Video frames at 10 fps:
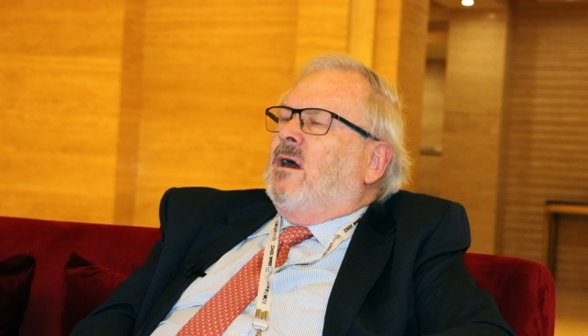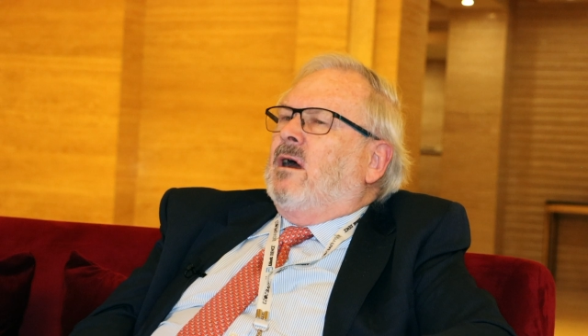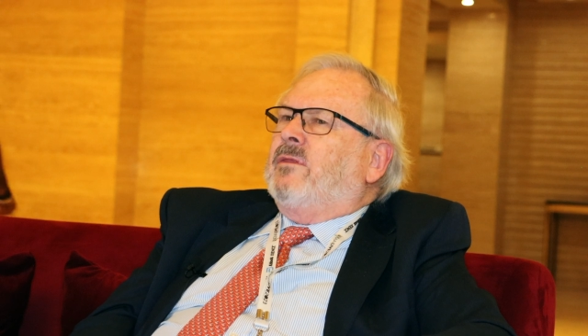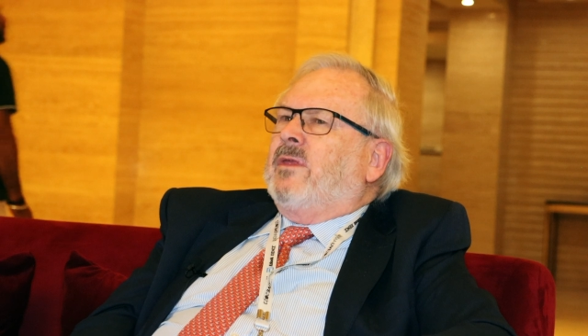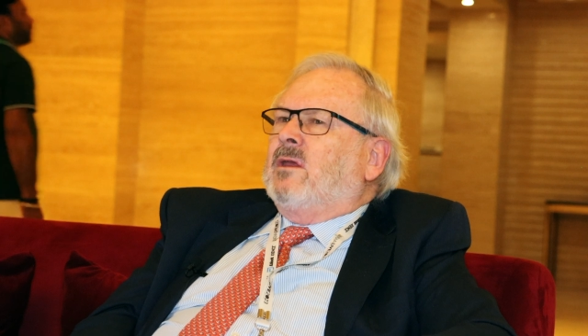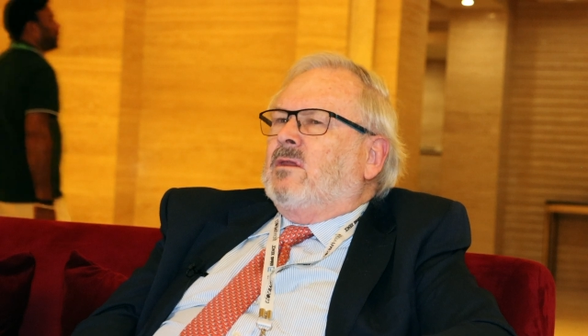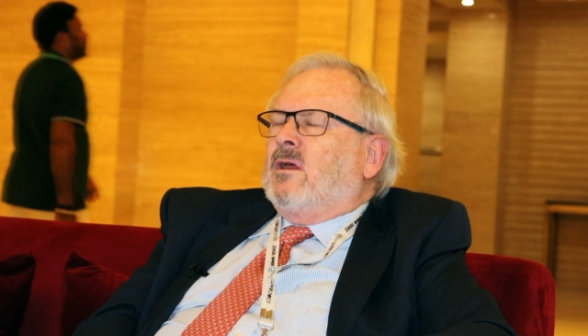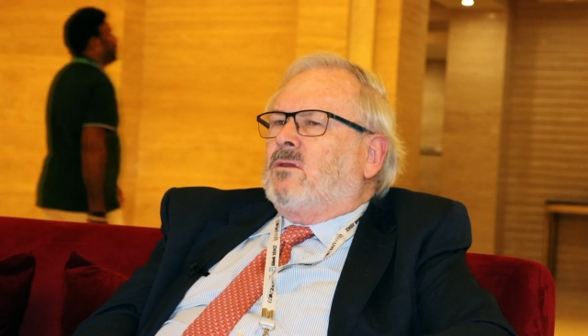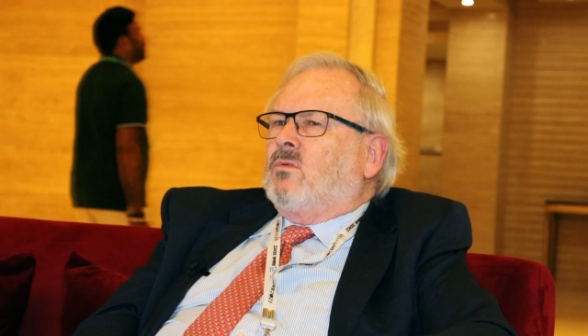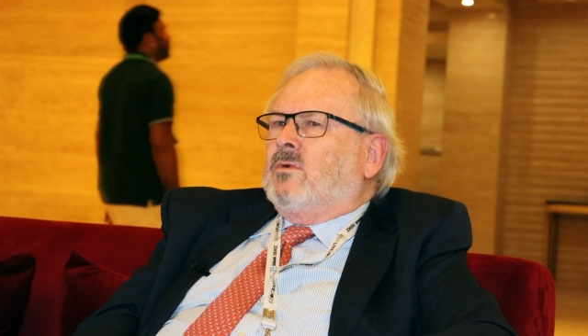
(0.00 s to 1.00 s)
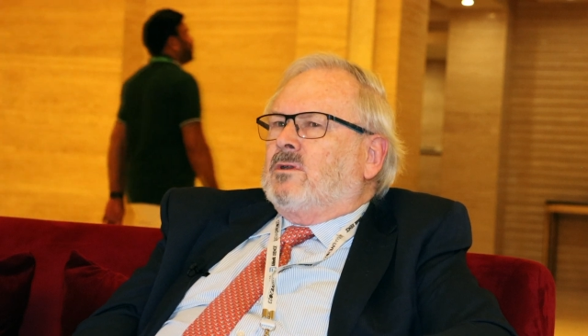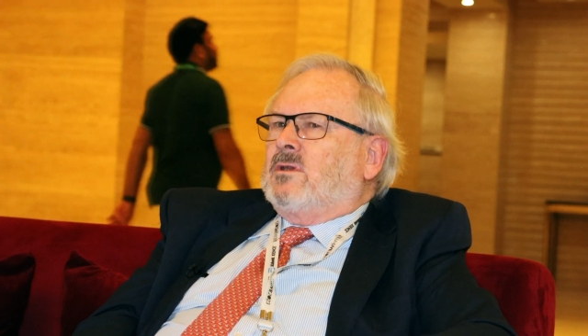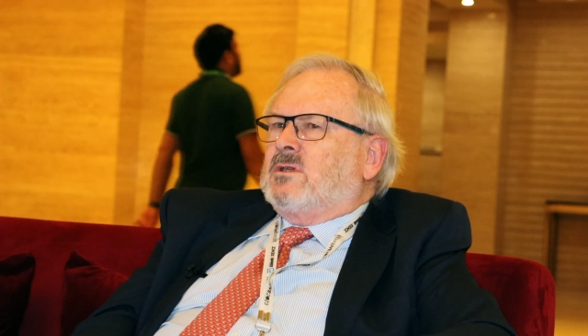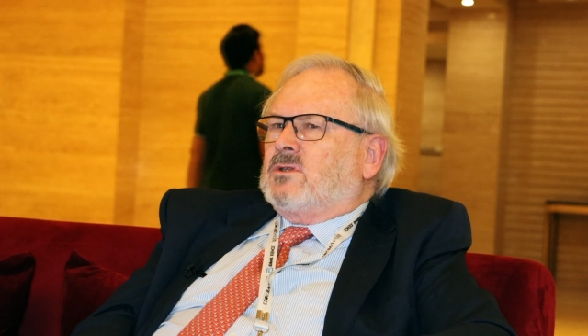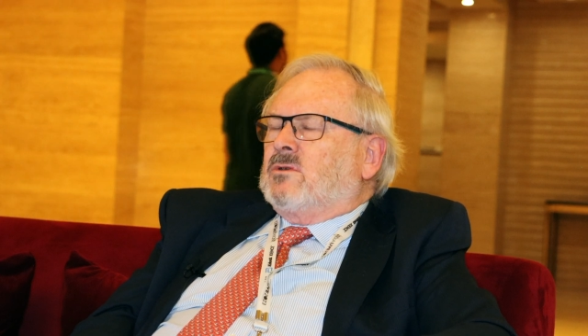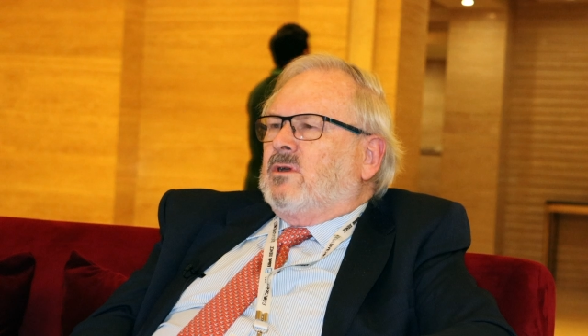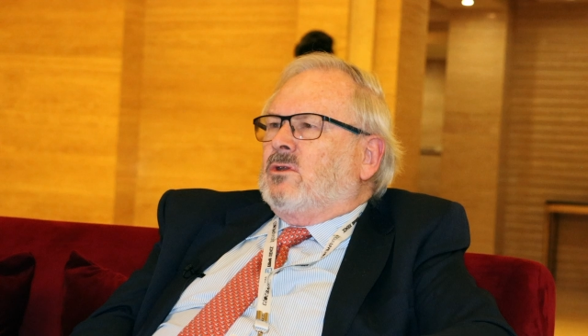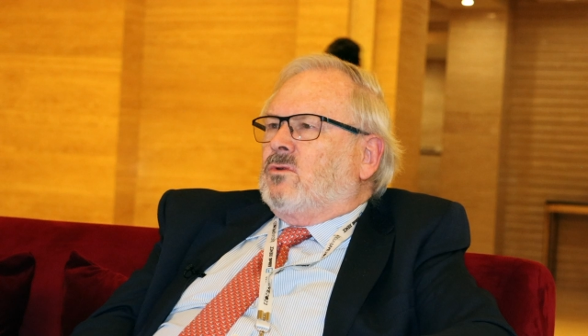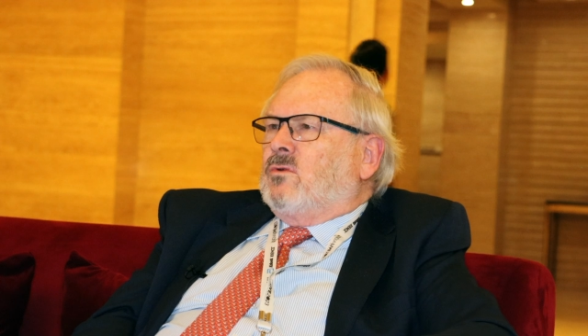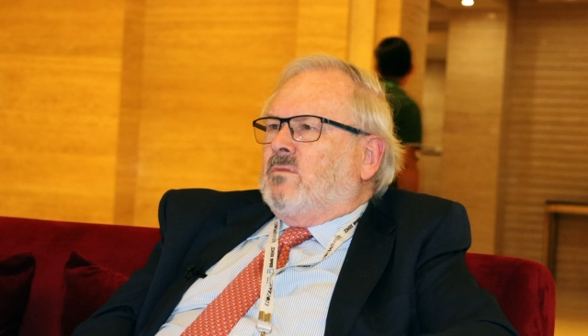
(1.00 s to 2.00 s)
I think that what is
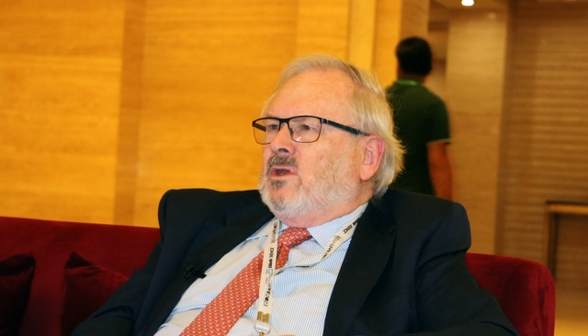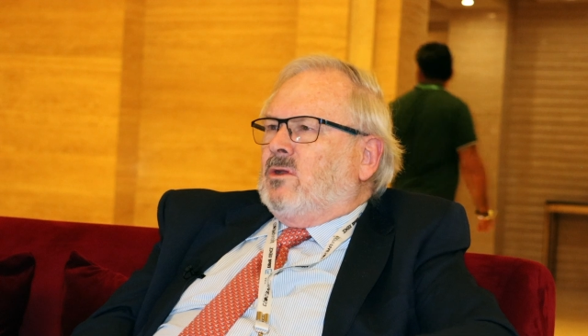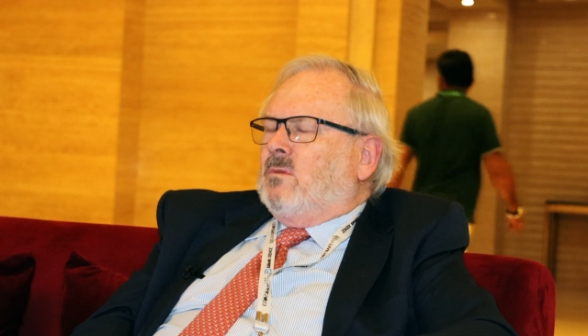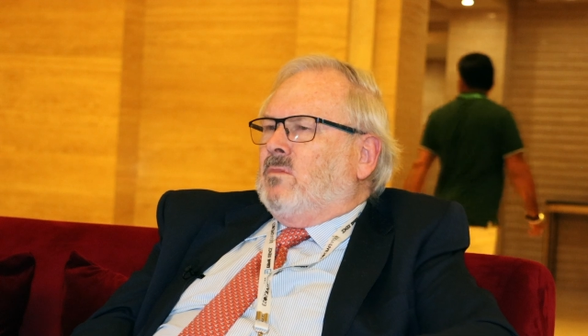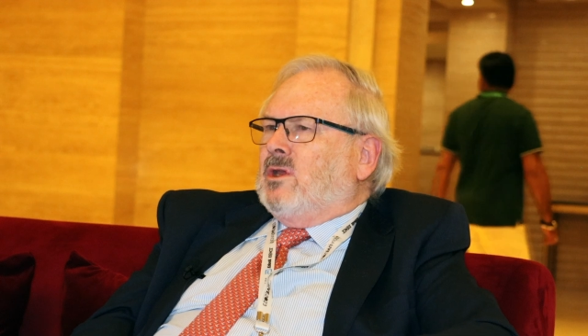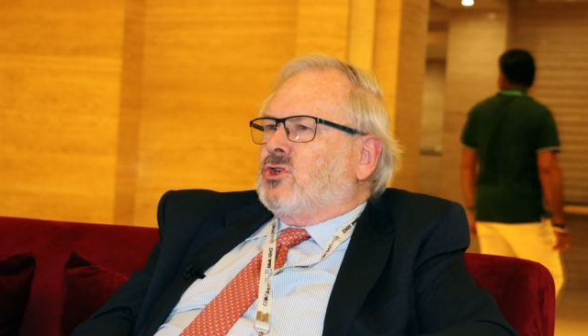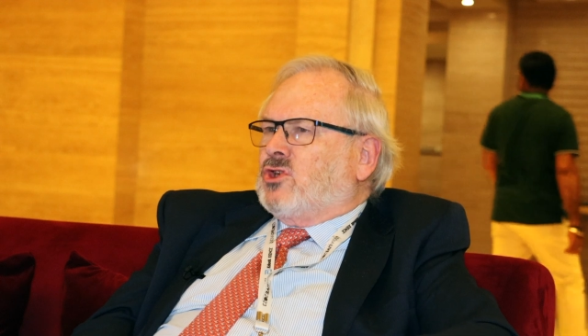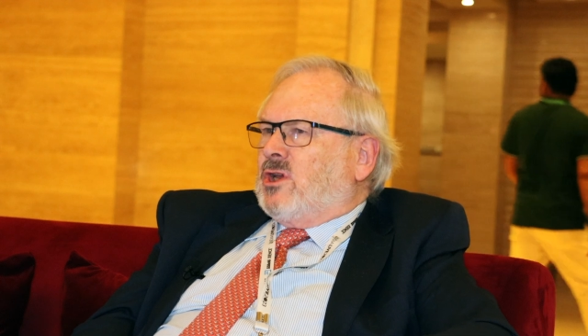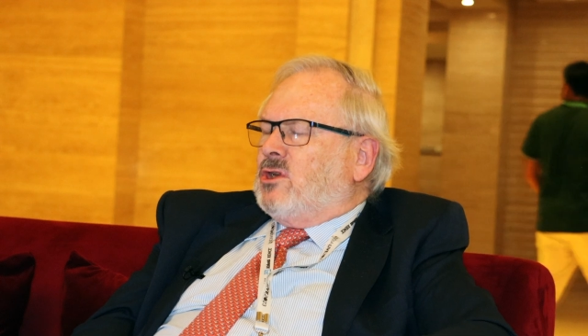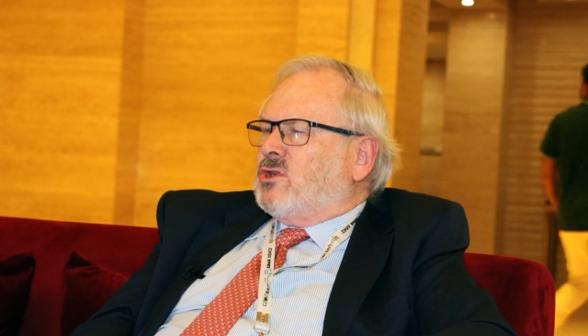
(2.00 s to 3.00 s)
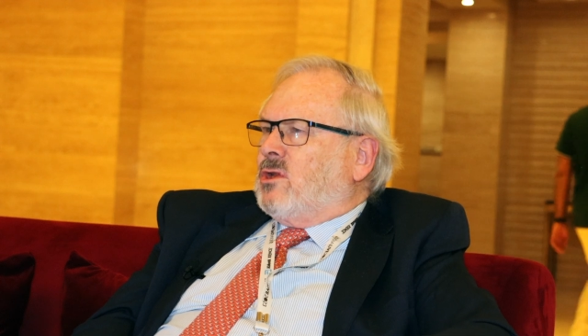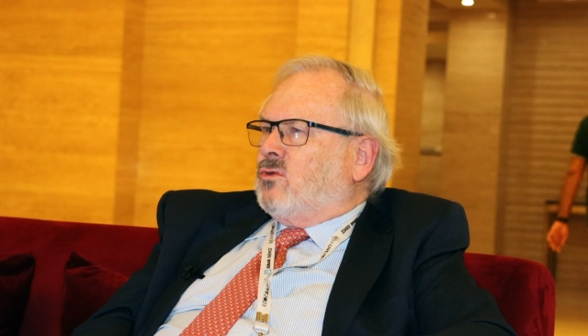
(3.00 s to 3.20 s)
going to be the big change,